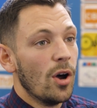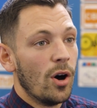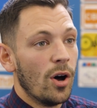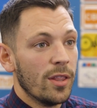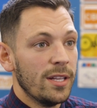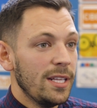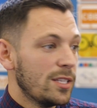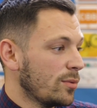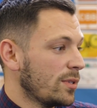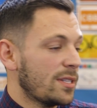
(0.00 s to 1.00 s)
or they need
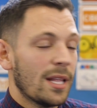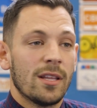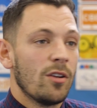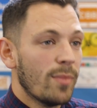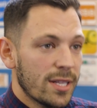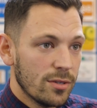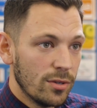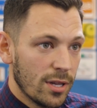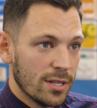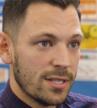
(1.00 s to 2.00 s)
to understand a
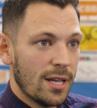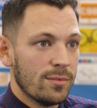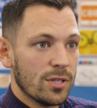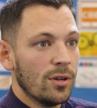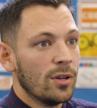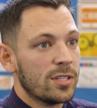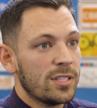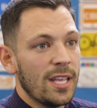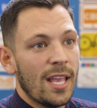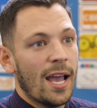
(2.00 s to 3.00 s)
grammatical concept, or
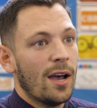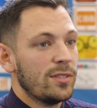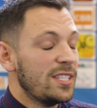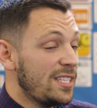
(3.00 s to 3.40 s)
see how to